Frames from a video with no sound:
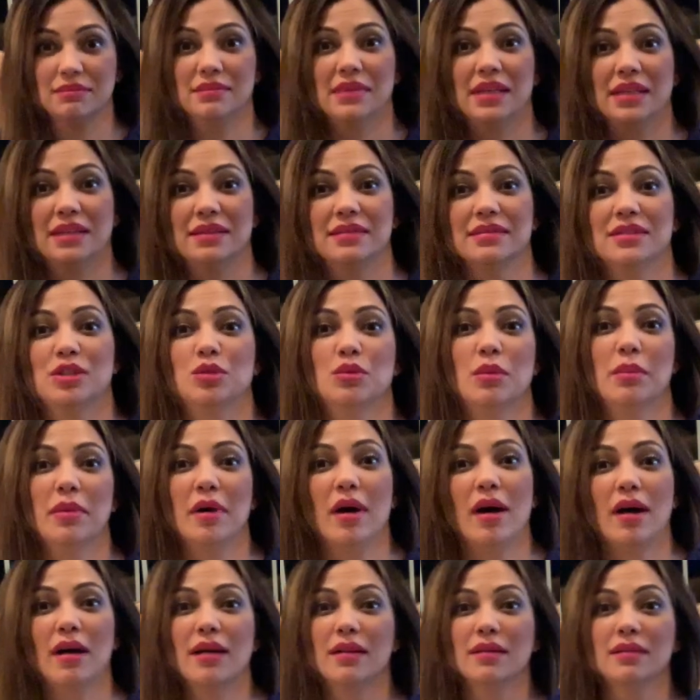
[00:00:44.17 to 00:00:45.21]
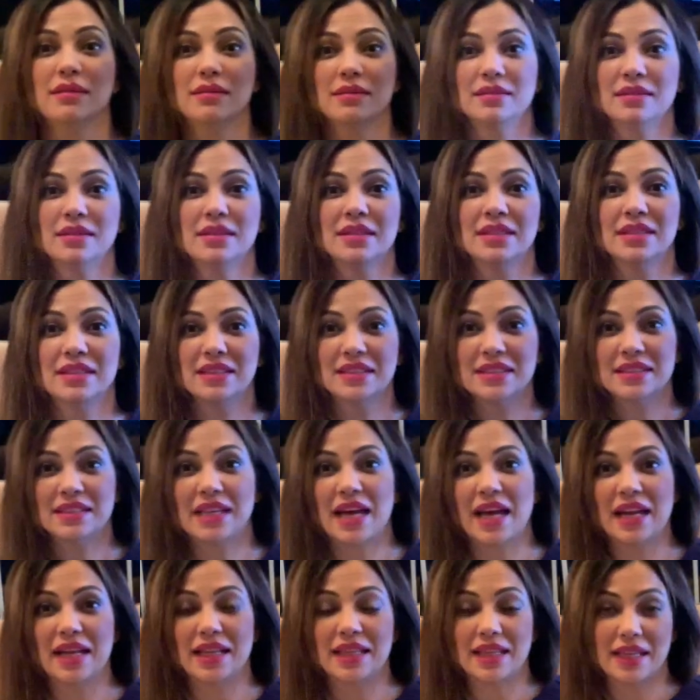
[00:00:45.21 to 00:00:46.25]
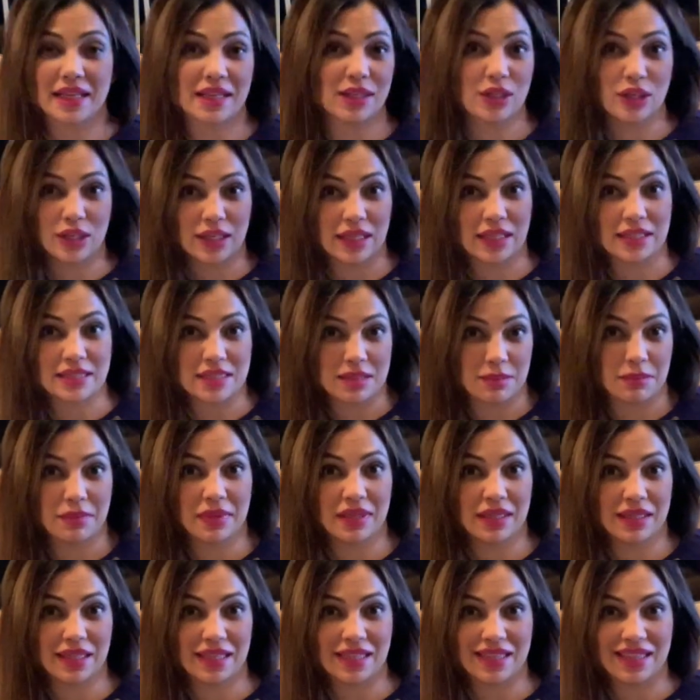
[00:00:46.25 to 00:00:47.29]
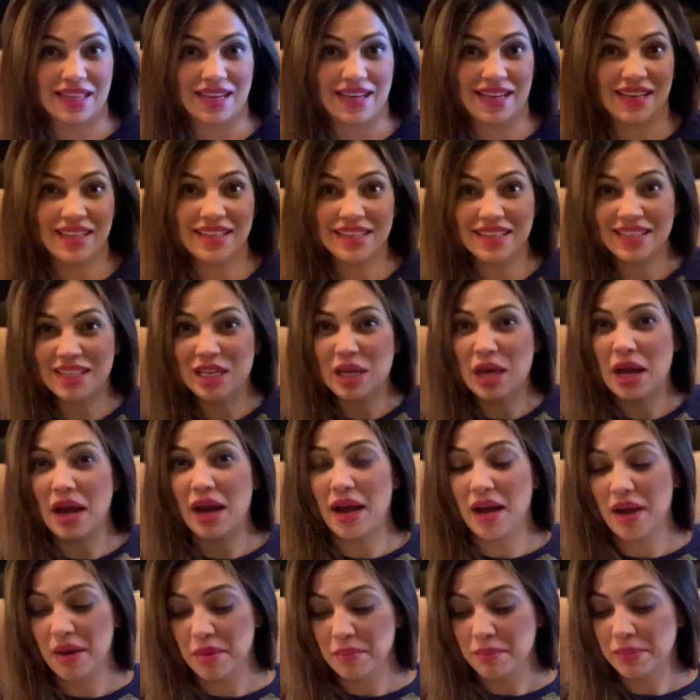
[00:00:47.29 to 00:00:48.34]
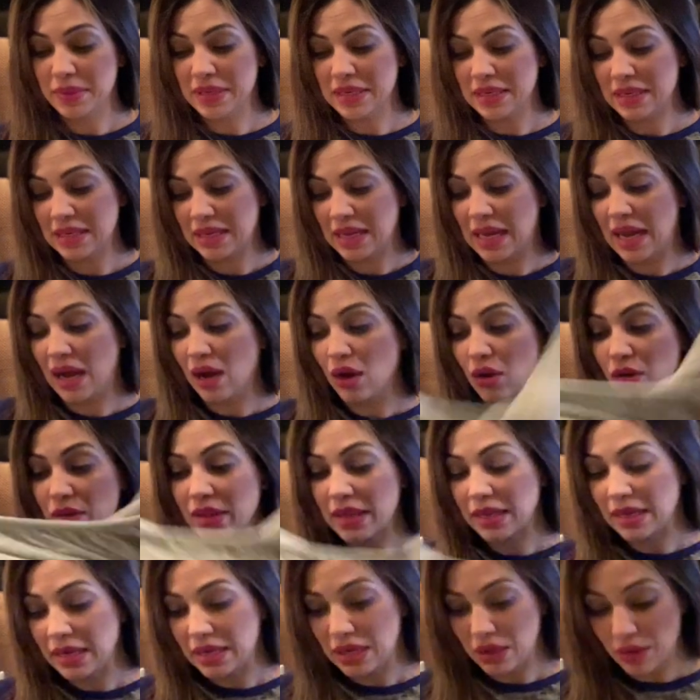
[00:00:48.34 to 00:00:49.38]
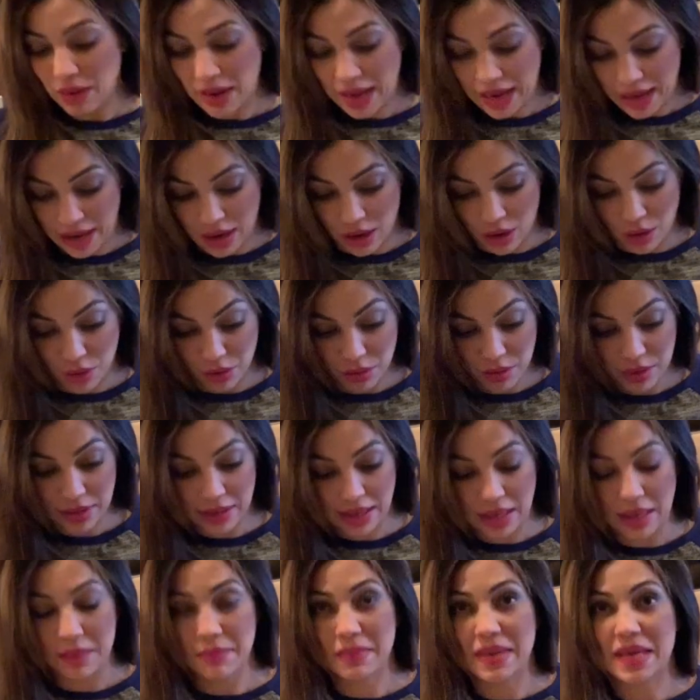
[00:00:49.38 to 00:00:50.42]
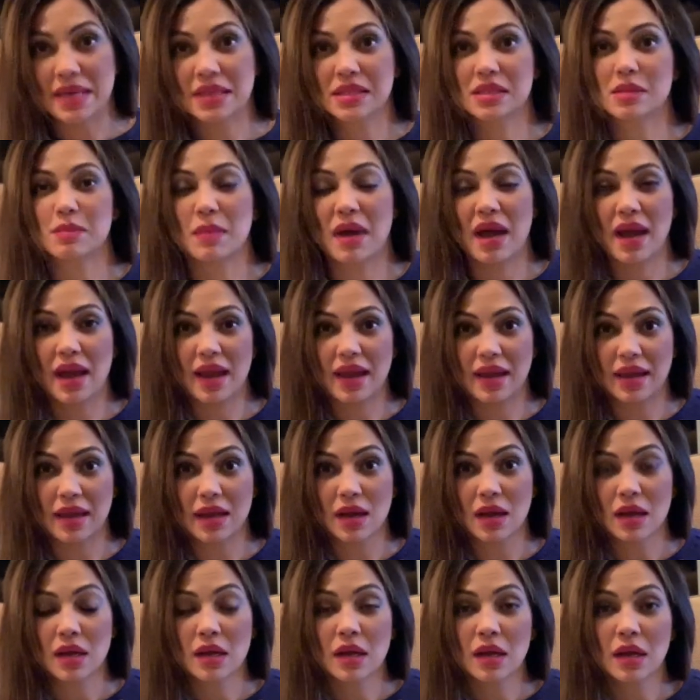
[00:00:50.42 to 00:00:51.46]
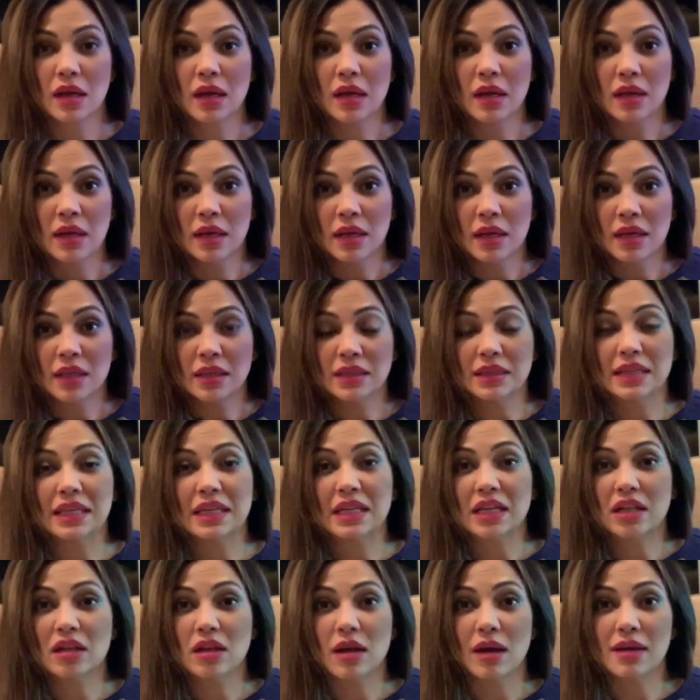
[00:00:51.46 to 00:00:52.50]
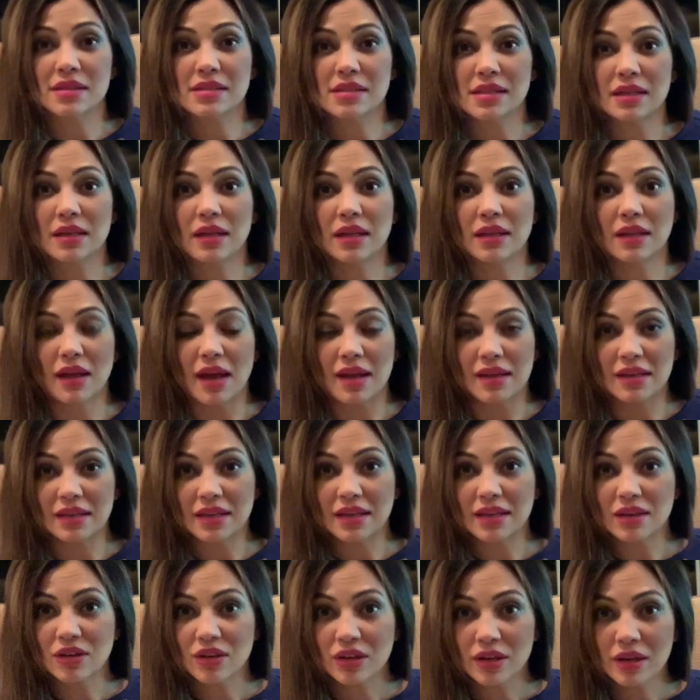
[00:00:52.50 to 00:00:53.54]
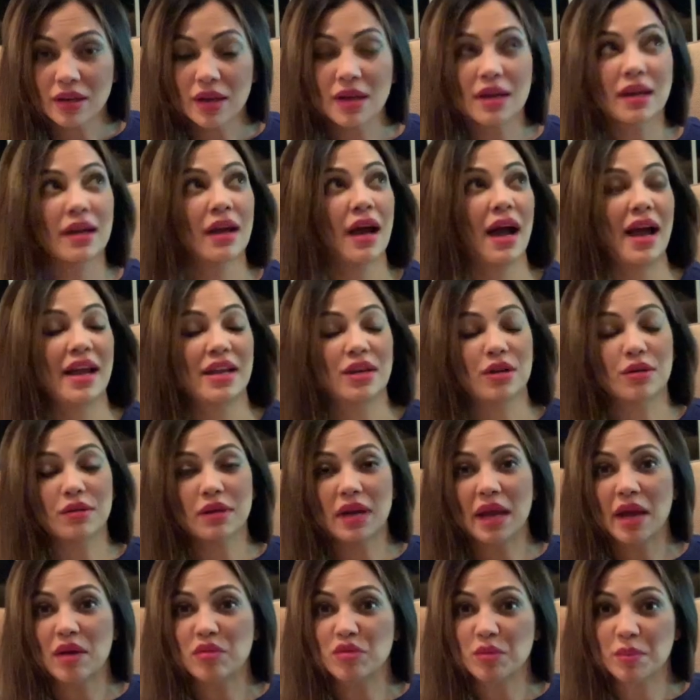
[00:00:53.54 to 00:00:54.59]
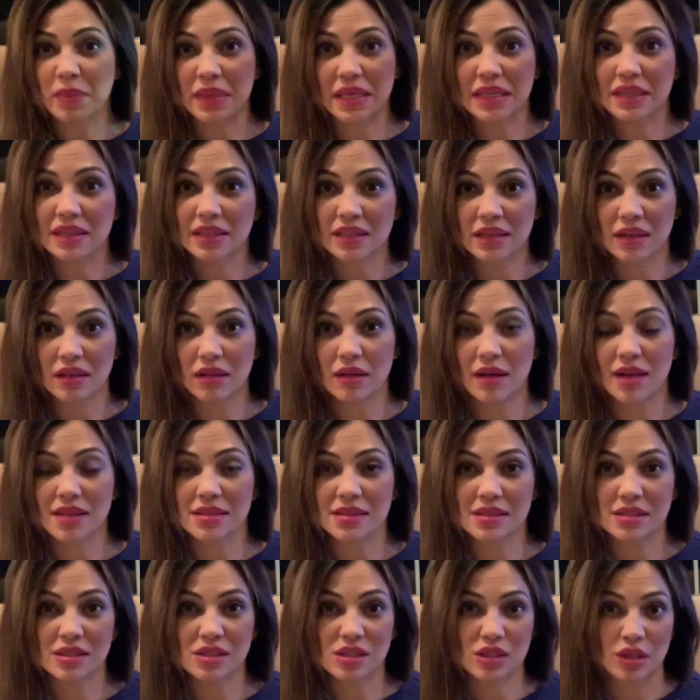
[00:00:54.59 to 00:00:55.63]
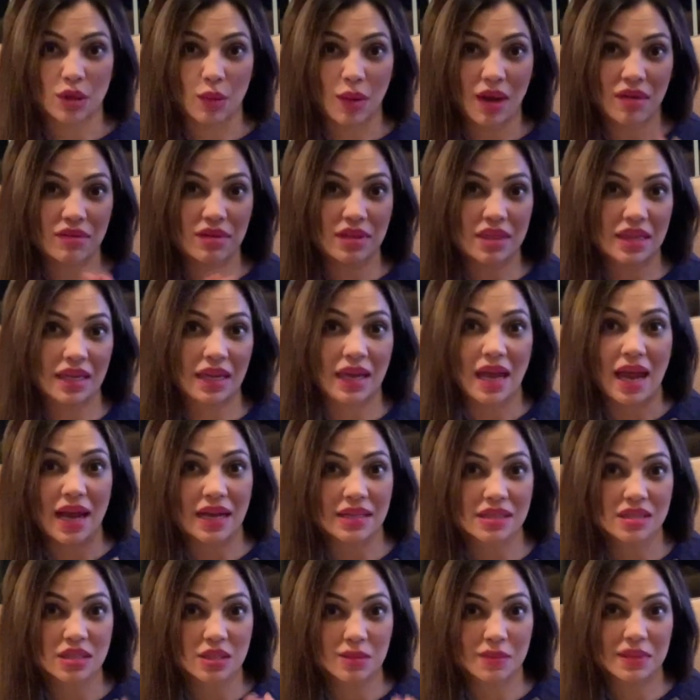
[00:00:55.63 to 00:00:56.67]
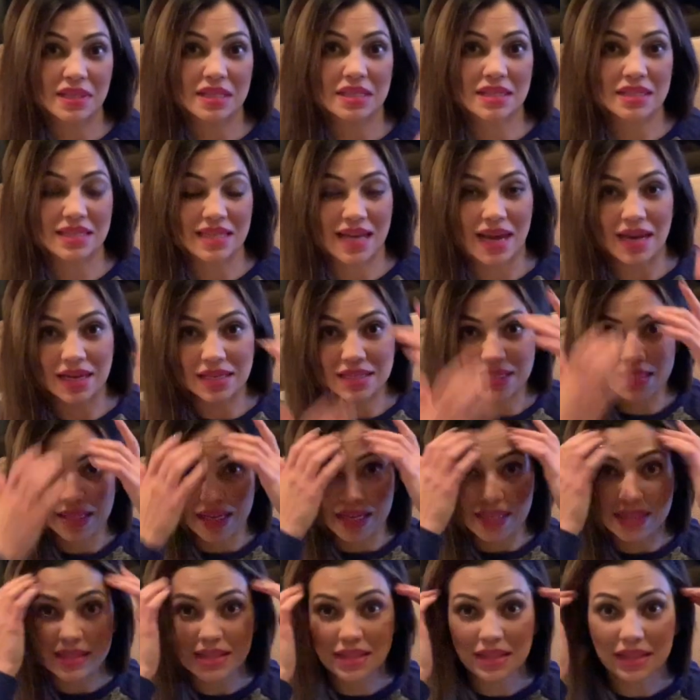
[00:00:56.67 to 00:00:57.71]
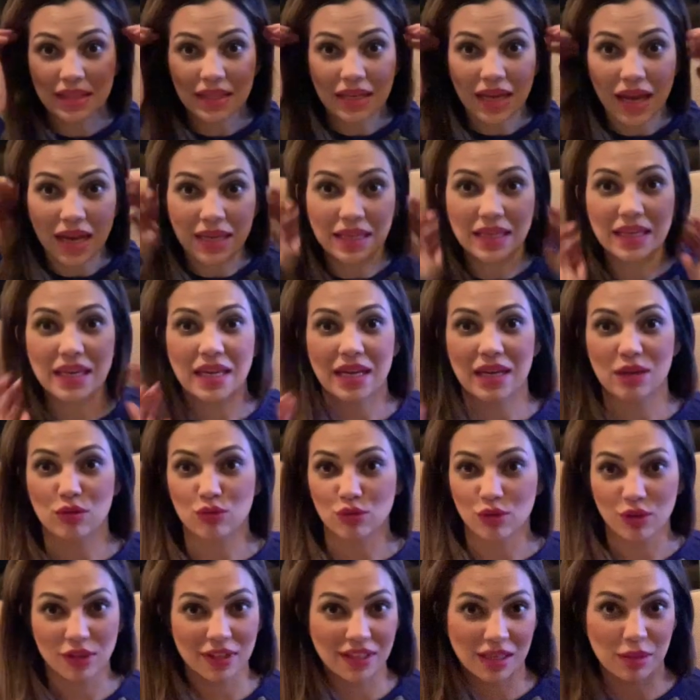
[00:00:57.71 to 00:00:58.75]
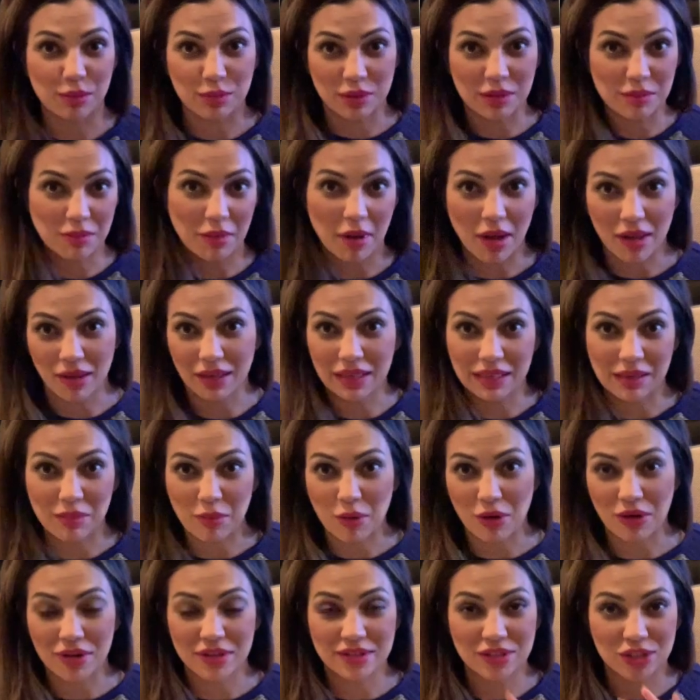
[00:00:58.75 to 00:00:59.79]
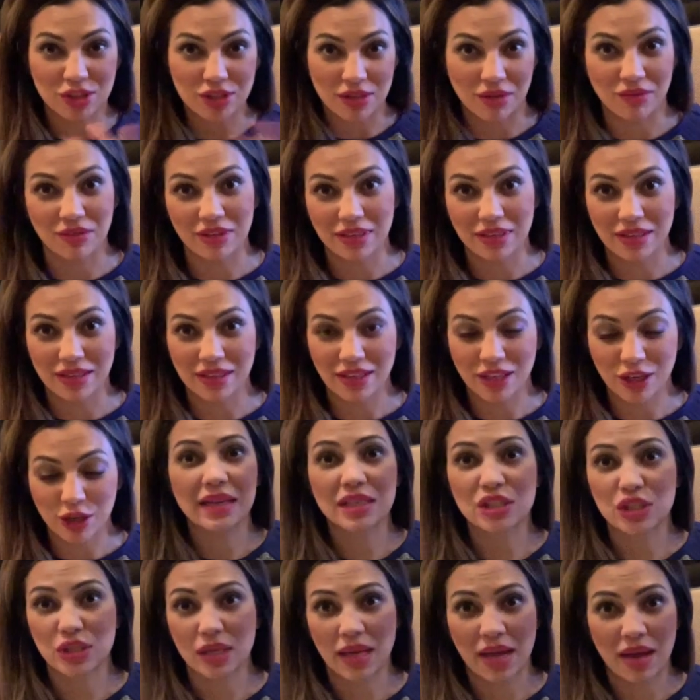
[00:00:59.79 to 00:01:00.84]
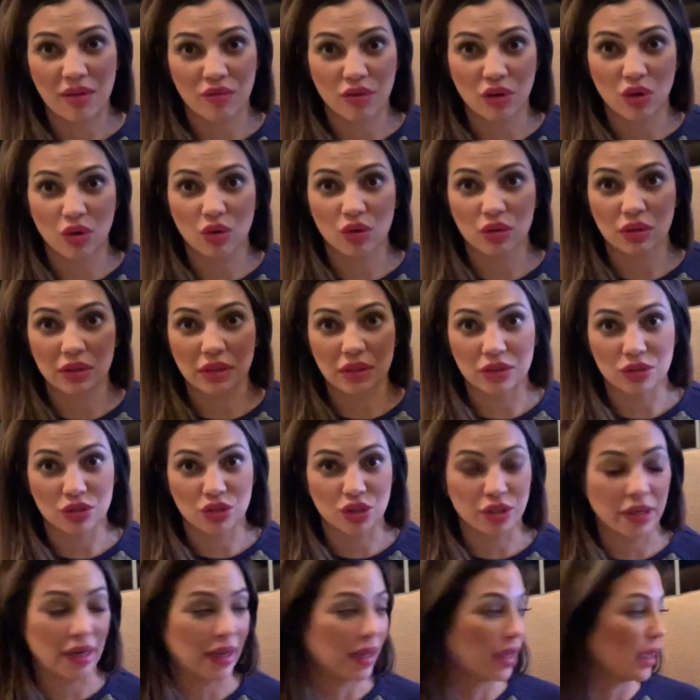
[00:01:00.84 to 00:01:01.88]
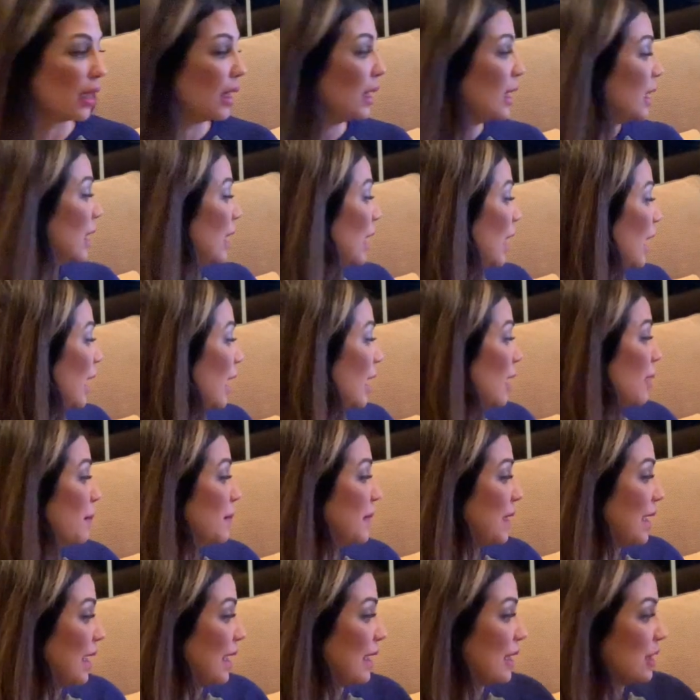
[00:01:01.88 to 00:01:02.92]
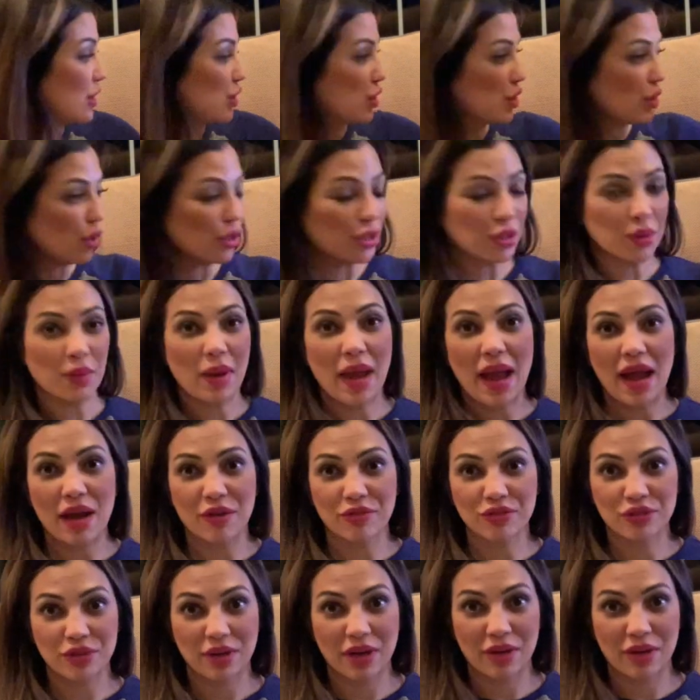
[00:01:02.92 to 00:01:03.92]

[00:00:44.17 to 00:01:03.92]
into a ball, kind of like looking something like that. But now that I know how, it makes my linen closet a lot neater. I don't have a big linen closet, so everything has to be stacked nicely. I can't roll it up in a ball anymore and shove it in there. I actually have a cool little trick that I can show you after